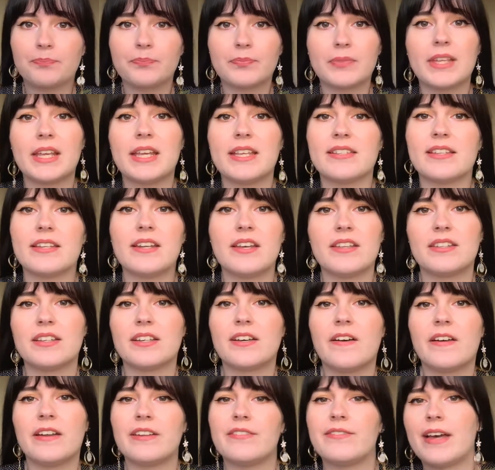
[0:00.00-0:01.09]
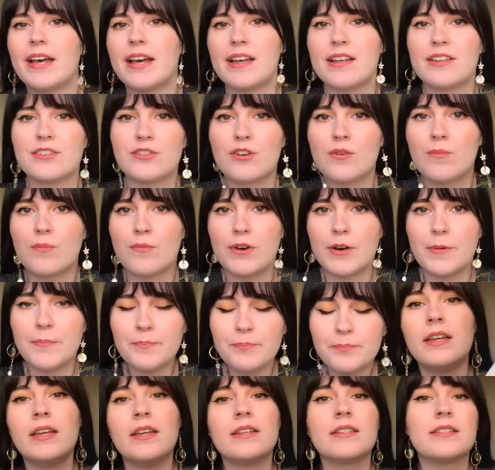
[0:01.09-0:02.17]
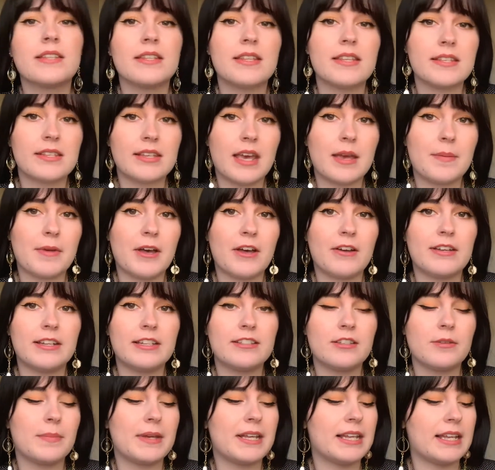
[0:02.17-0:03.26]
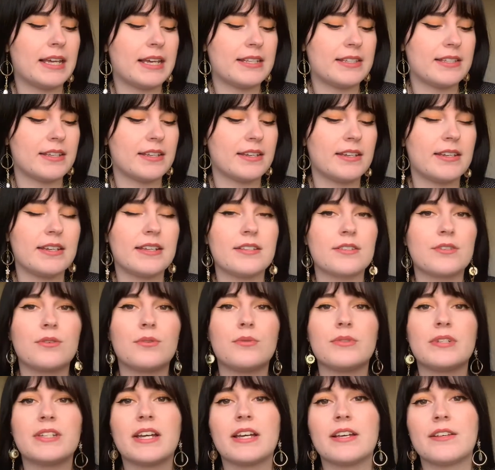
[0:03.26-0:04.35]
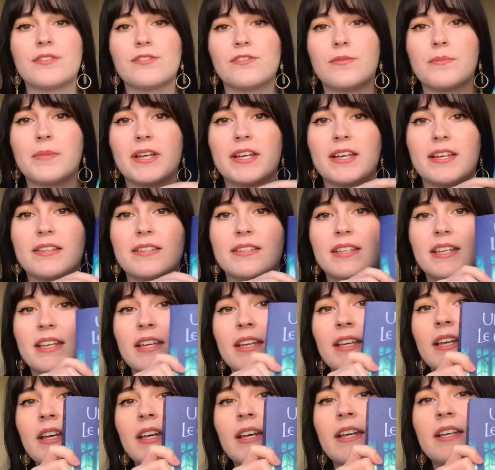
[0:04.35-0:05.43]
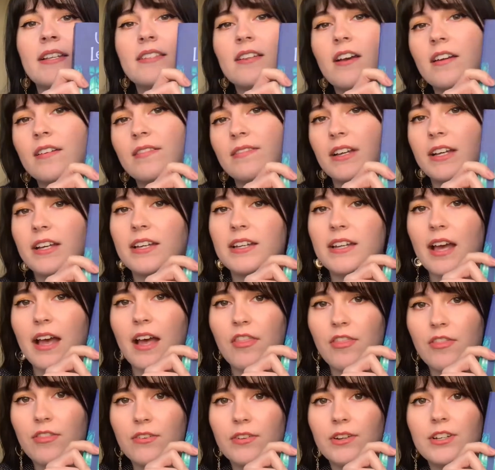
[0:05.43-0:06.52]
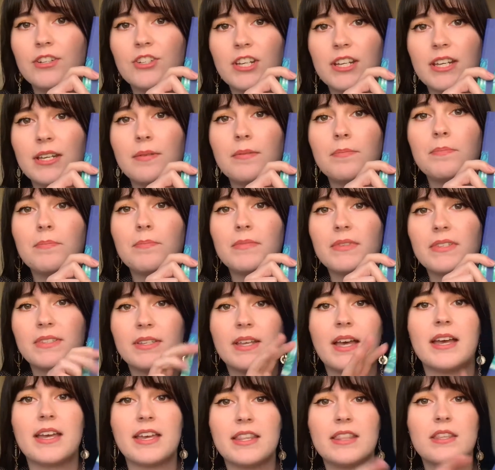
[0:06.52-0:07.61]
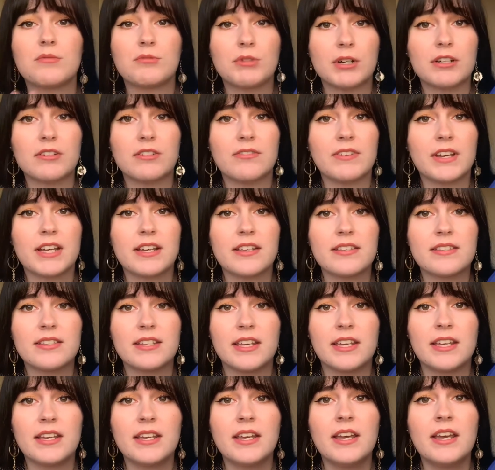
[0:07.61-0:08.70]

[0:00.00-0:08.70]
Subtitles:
is another kind of add-on one. So this came out a little bit later. It's called Tales from Earthsea. It's kind of like an anthology set in the world of Earthsea.